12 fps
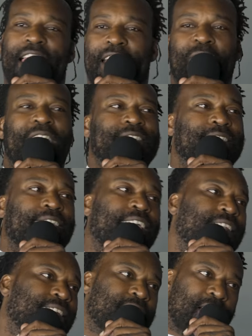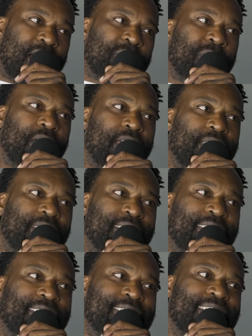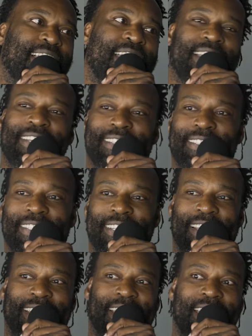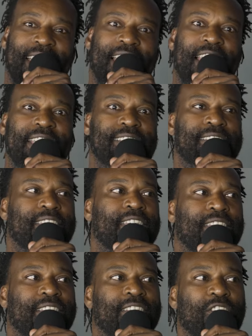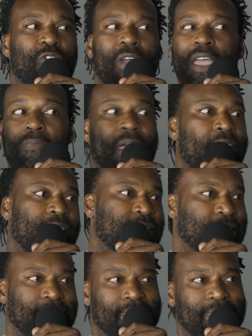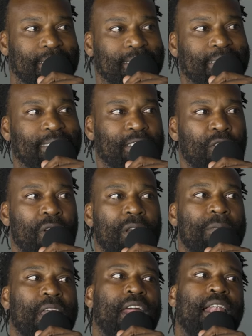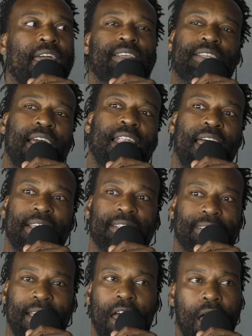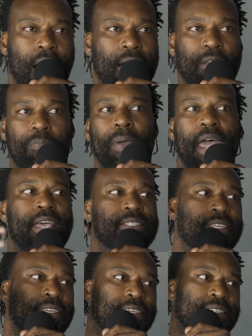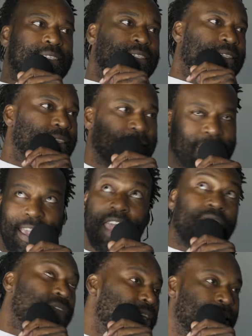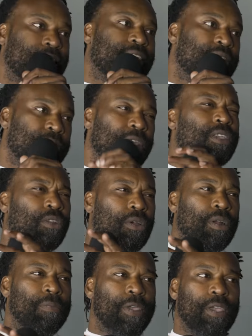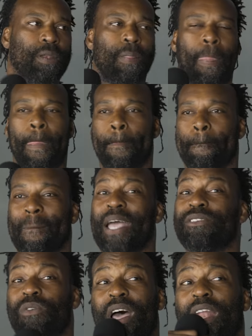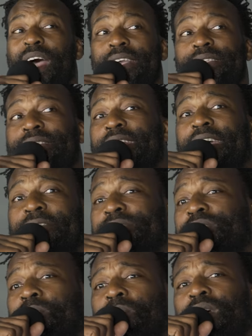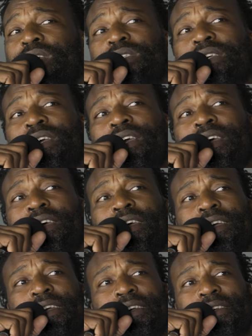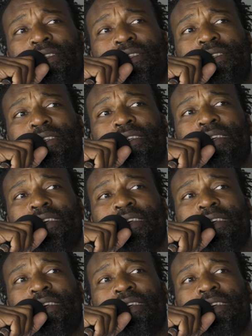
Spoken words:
like watching Caitlin Clark play because I like seeing great passes. You know what I mean? I like the art of passing is everything to me. You know what I mean? That's why I like Steph so much because